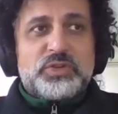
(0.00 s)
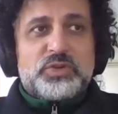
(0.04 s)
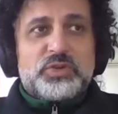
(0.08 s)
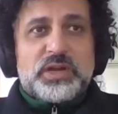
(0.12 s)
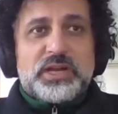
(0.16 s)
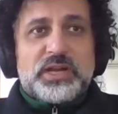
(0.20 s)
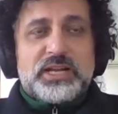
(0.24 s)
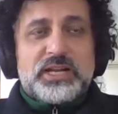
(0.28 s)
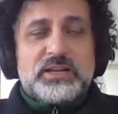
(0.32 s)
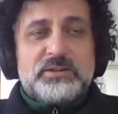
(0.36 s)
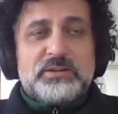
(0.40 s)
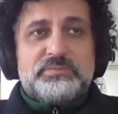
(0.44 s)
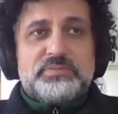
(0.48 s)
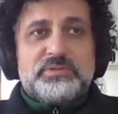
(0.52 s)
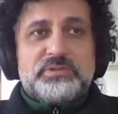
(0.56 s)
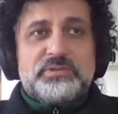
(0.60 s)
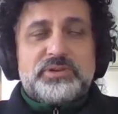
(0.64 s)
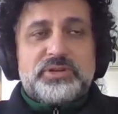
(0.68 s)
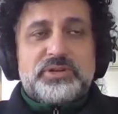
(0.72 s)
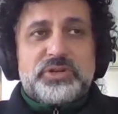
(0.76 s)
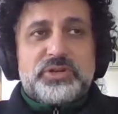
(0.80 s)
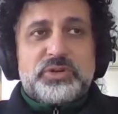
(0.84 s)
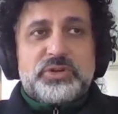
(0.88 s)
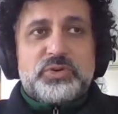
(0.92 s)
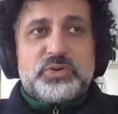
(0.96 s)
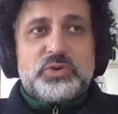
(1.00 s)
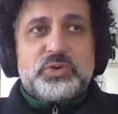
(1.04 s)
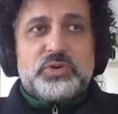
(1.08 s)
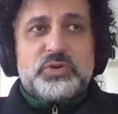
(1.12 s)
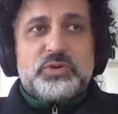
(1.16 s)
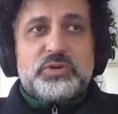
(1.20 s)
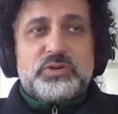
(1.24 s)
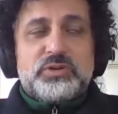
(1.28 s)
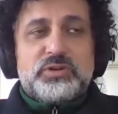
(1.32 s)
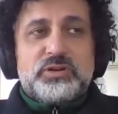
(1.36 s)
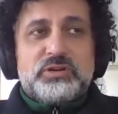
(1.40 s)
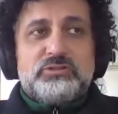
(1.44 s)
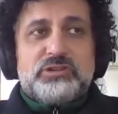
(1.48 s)
help
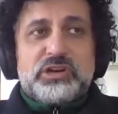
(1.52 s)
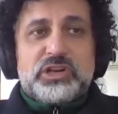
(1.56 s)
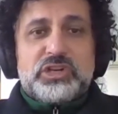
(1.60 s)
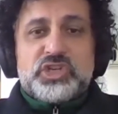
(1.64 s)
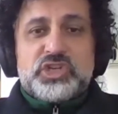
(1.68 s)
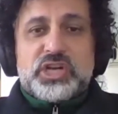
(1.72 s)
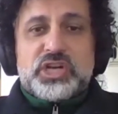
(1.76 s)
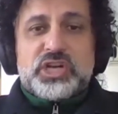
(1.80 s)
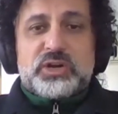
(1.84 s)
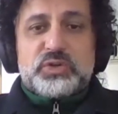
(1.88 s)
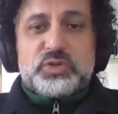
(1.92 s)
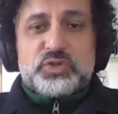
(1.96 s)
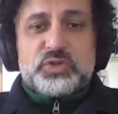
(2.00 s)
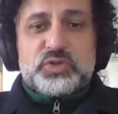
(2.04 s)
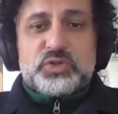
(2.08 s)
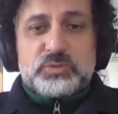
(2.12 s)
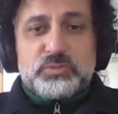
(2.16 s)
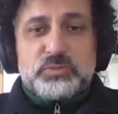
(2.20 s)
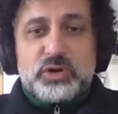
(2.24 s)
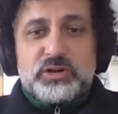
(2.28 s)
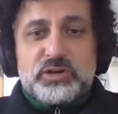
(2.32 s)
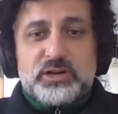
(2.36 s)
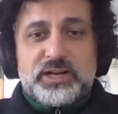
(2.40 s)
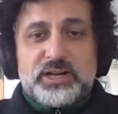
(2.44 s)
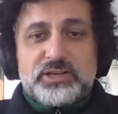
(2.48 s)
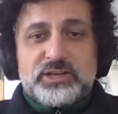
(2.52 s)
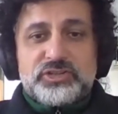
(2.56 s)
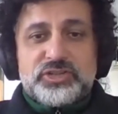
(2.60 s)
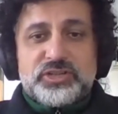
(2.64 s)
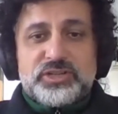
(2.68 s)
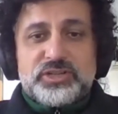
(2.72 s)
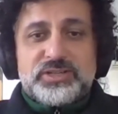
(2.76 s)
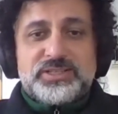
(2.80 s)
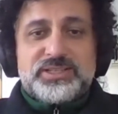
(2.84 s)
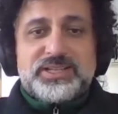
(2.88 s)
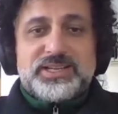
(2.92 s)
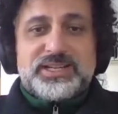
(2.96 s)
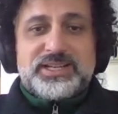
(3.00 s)
you reach out to more
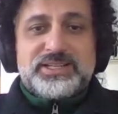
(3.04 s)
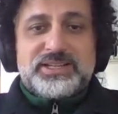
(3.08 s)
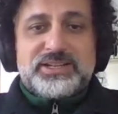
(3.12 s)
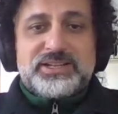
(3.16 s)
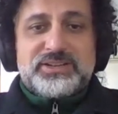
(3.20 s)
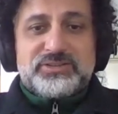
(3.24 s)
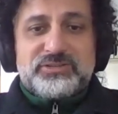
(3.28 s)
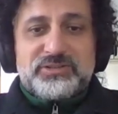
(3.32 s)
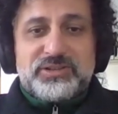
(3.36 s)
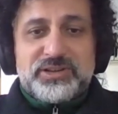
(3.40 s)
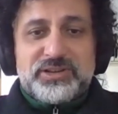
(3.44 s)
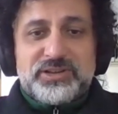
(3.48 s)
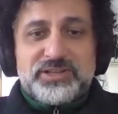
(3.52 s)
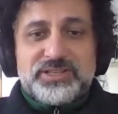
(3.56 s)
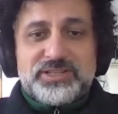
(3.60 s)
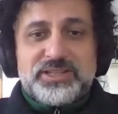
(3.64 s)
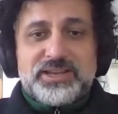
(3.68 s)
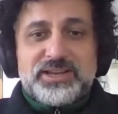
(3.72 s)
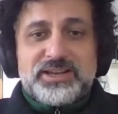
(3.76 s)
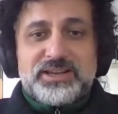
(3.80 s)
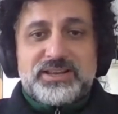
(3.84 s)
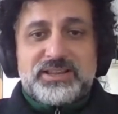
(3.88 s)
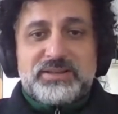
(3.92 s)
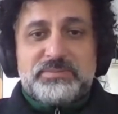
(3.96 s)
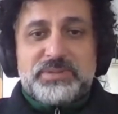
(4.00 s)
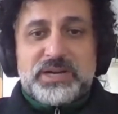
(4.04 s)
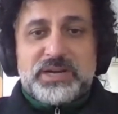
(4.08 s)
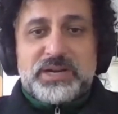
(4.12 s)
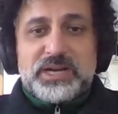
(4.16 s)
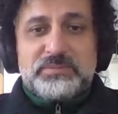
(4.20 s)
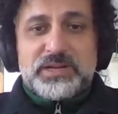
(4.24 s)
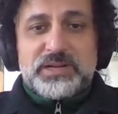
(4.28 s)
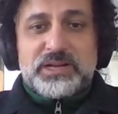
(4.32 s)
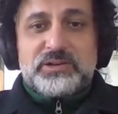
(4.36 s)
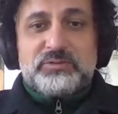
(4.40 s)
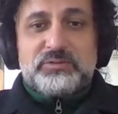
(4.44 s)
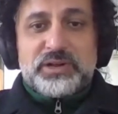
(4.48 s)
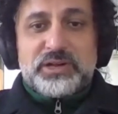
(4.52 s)
angels and increase the
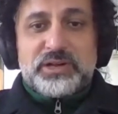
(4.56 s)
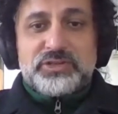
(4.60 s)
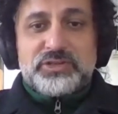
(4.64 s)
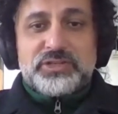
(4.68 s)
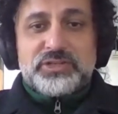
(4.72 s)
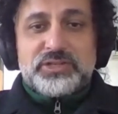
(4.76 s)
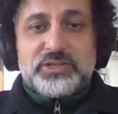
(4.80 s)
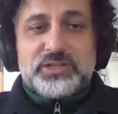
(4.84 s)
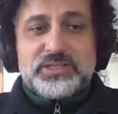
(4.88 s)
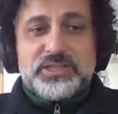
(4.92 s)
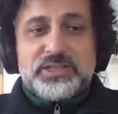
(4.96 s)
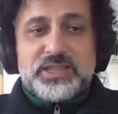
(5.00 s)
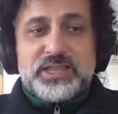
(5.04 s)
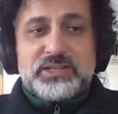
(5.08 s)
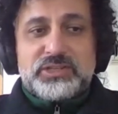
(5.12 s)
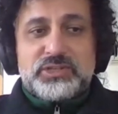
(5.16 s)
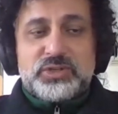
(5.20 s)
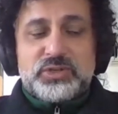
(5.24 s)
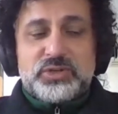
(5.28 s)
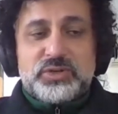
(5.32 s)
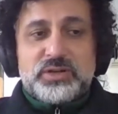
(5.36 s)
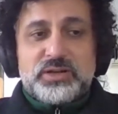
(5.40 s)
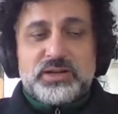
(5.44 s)
pipeline of angels that